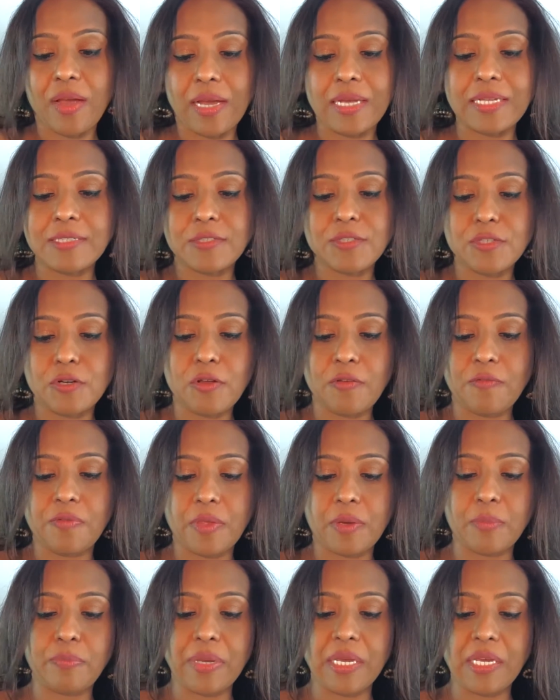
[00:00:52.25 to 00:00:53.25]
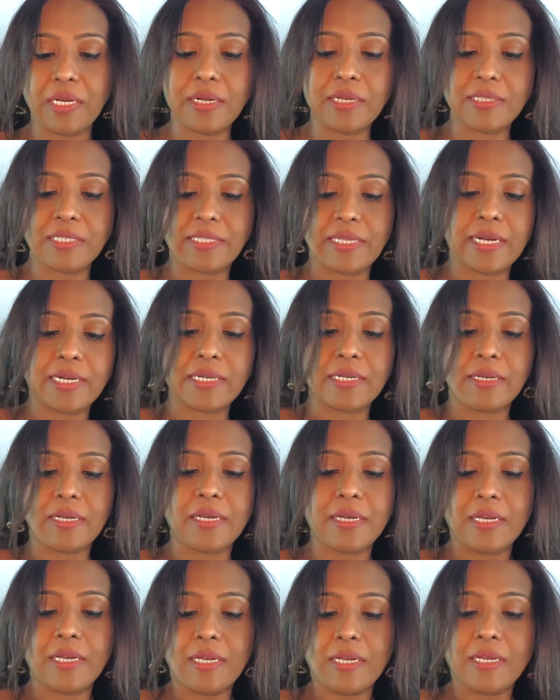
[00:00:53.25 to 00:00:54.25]
instead of the peanuts that,
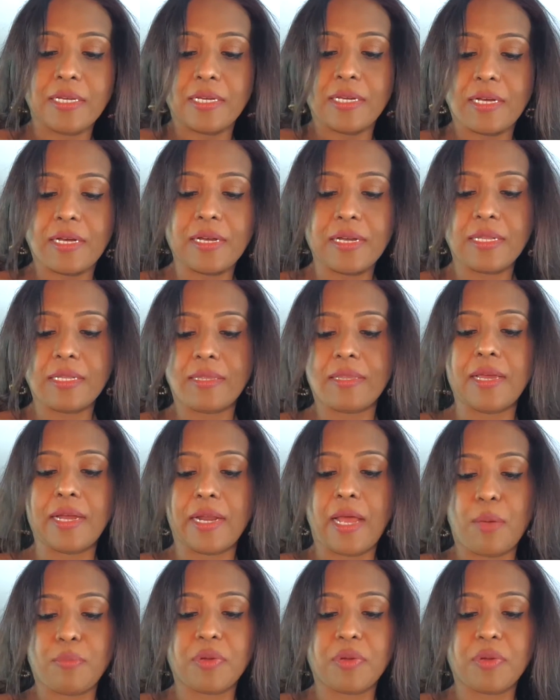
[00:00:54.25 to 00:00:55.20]
that I'm